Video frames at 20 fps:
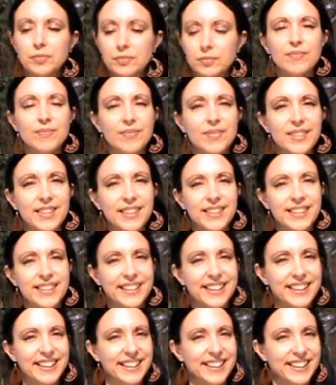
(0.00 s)

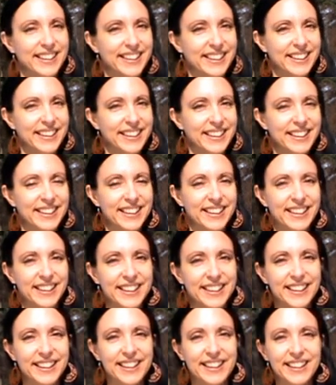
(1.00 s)

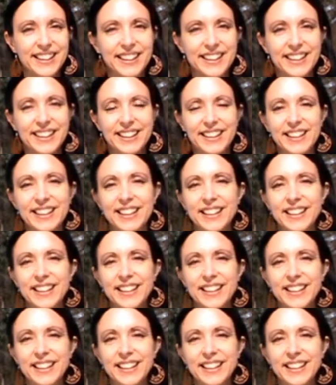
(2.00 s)
Nobody speaks.